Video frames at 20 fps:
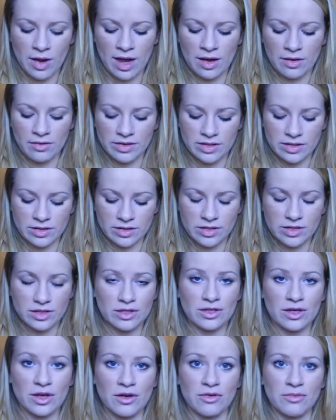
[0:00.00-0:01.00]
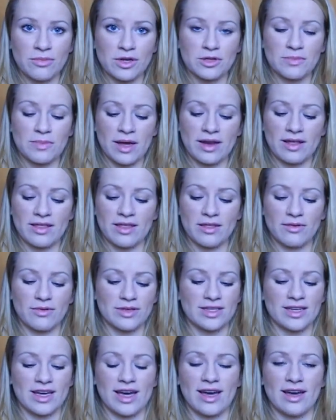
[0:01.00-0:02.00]
Wow, these look so much better than
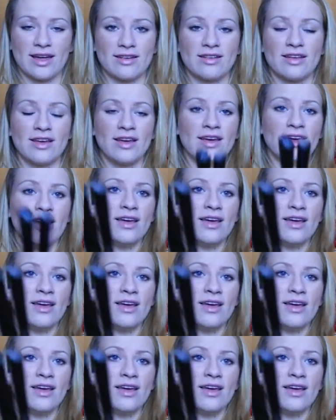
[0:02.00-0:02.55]
the ones I had.